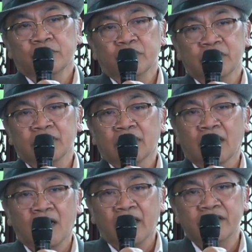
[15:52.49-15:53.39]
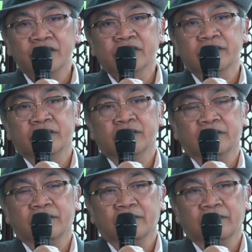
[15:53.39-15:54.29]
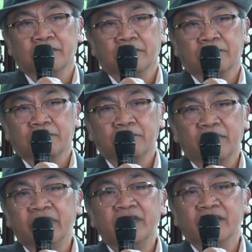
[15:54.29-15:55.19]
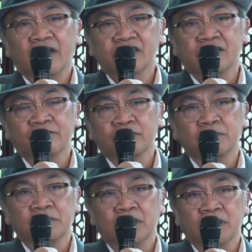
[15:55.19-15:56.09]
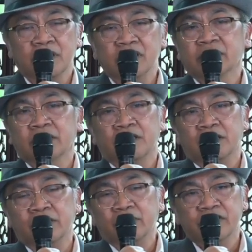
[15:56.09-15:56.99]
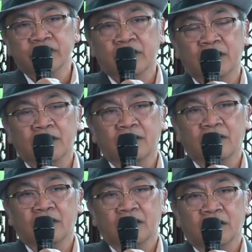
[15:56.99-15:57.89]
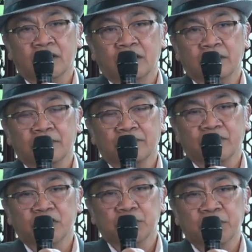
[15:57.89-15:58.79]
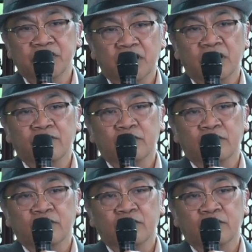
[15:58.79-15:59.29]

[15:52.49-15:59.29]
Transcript: to centralize many industry from the eastern Indonesia, especially for